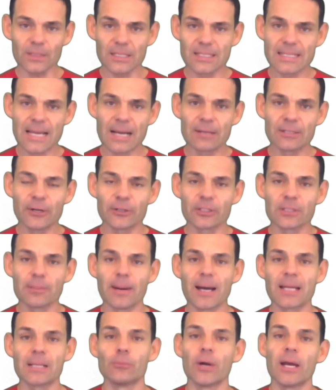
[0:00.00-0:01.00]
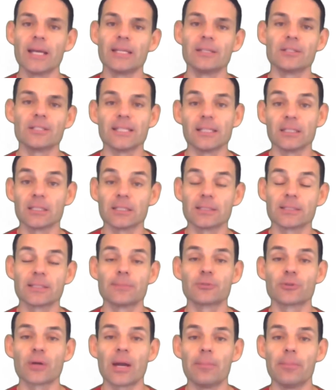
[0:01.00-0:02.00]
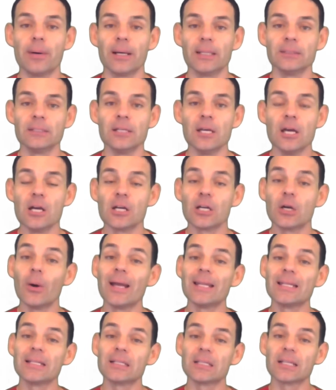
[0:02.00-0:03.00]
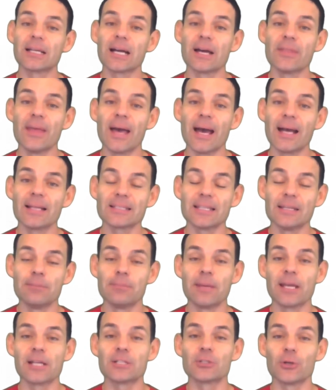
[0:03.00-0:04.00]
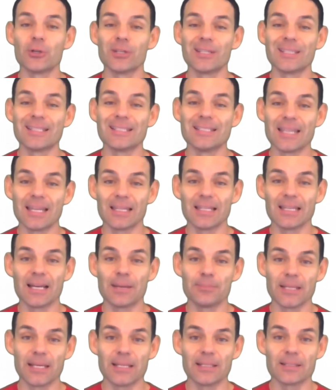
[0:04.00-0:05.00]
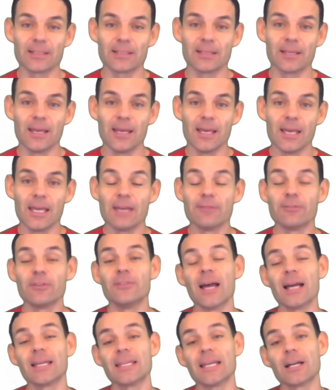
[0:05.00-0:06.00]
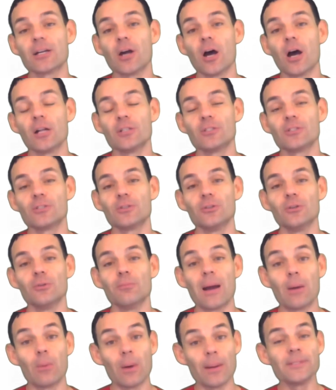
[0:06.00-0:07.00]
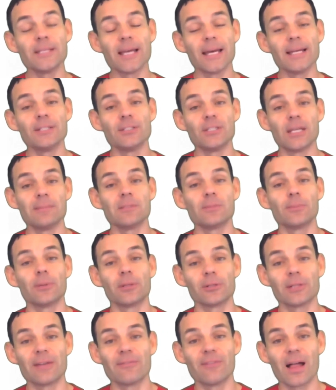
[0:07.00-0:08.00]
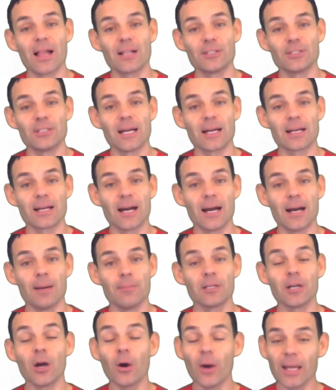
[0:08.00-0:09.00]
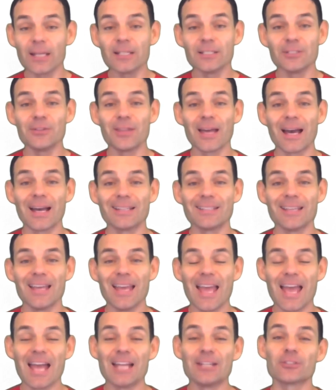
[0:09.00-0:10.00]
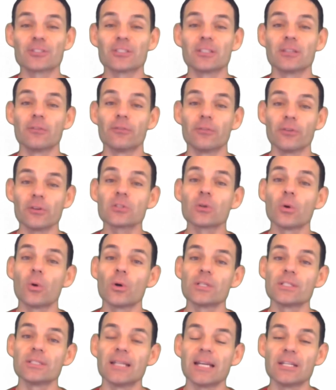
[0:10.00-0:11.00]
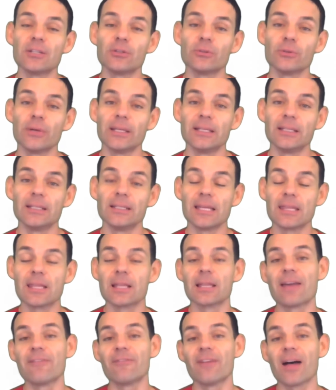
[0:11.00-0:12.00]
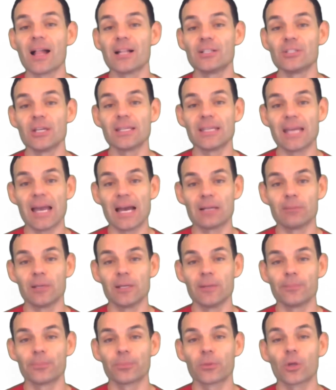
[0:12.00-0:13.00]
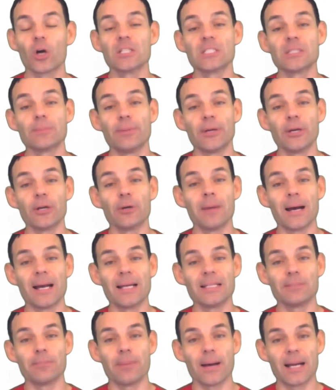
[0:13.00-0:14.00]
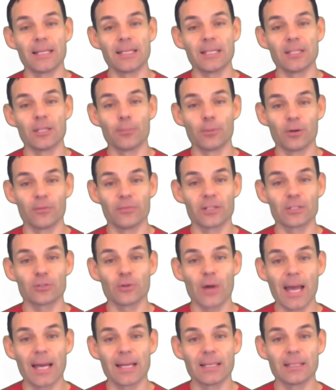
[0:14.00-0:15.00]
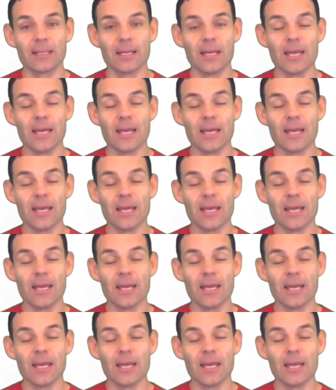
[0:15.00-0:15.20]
Down here at the bottom right, you'll see a little subscribe button. Go ahead and click on that and make sure you get the daily updates. If you've not yet gone to my website, james miller lifeology dot com, go ahead and do that. And you'll see the first course that I created in the Lifeology Academy called Spirit Mind Body, The Perfect Triad.